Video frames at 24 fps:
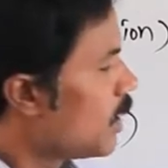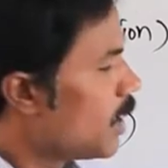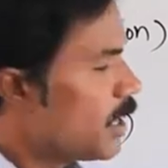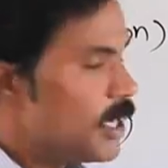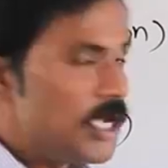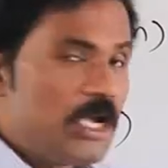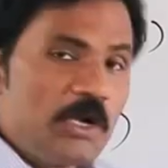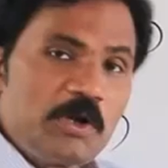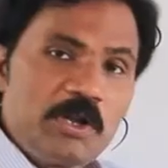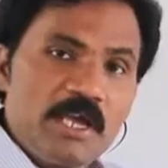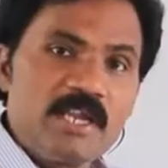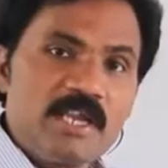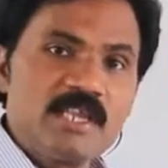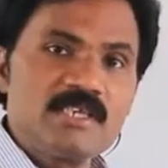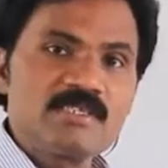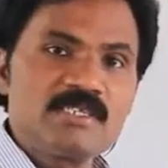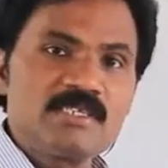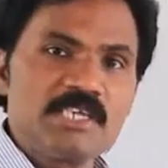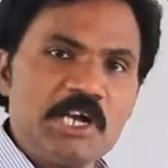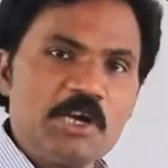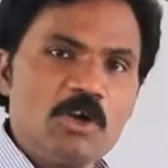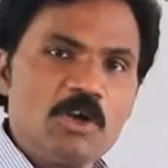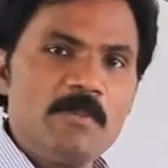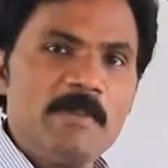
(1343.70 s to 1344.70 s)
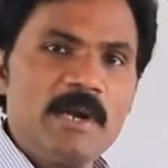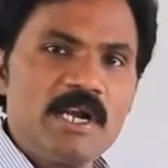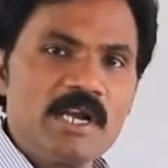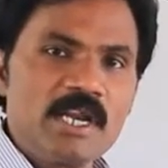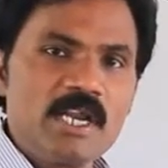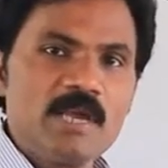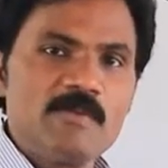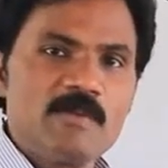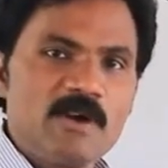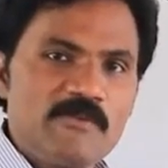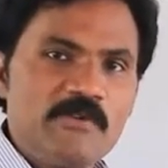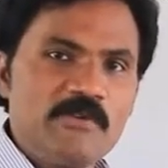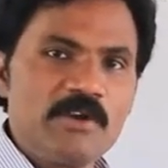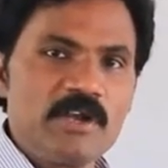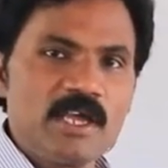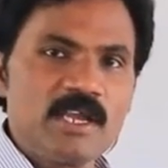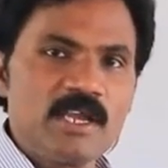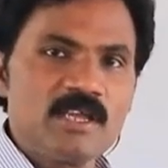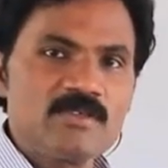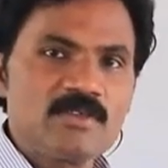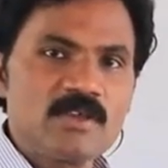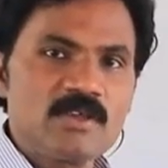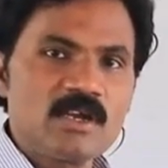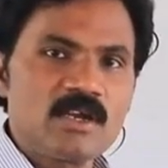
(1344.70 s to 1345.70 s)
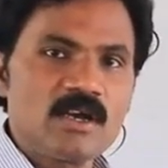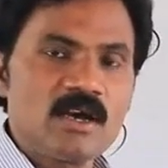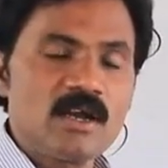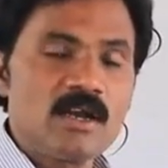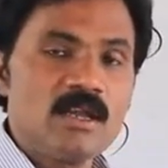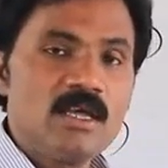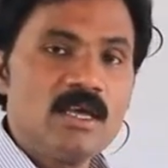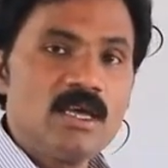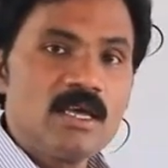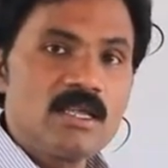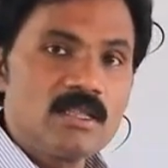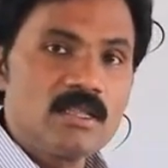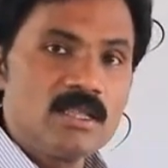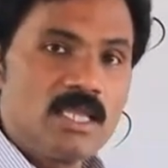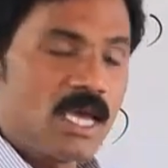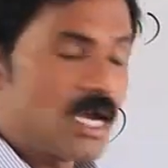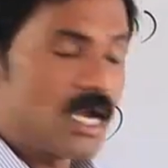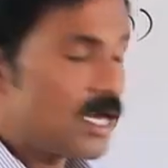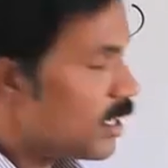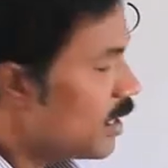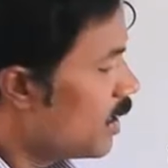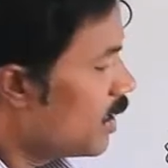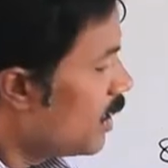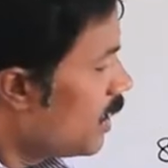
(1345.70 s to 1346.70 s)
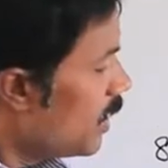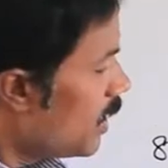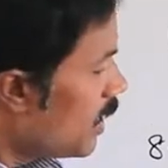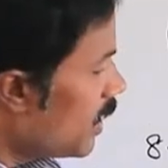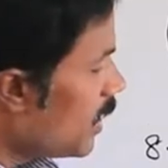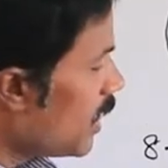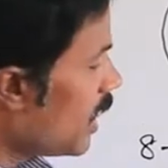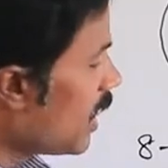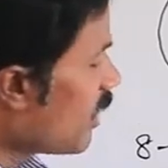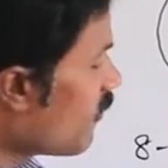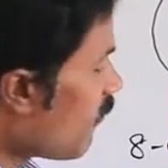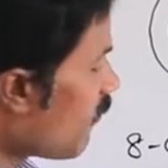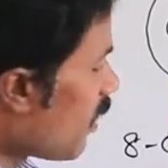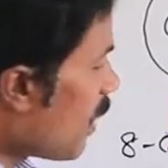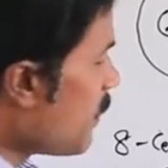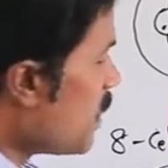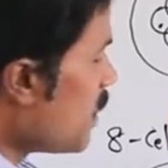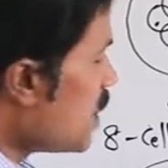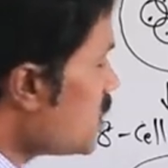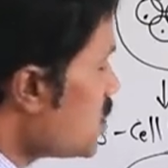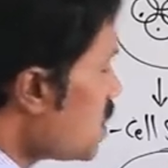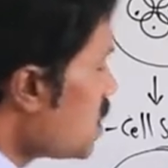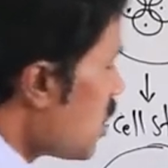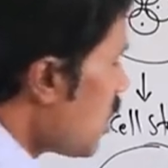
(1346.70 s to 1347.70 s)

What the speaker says: uterus, endometrium of uterus and all. Then it formation